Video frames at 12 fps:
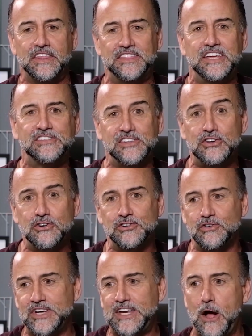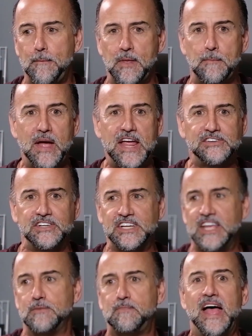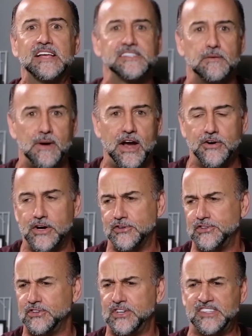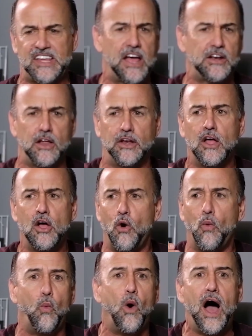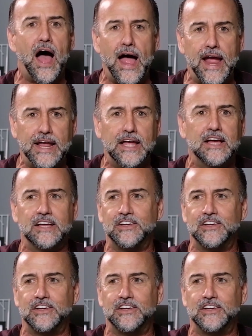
the things that you're doing to help the patient to get past the barrier, to decide on why,